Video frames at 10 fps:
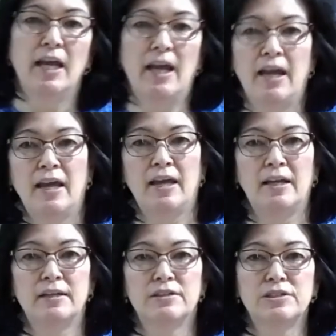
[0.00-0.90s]

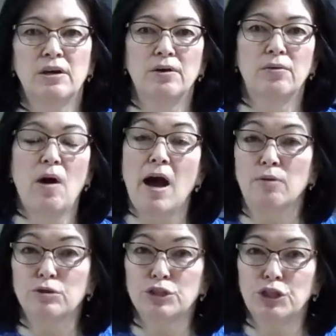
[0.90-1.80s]
And so I
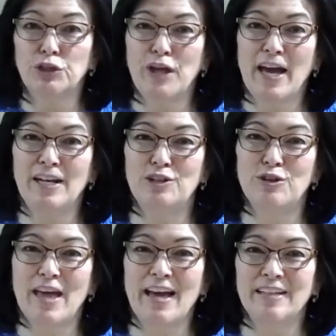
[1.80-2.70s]
will show you how to do
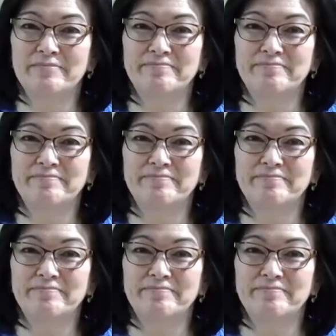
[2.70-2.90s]
that.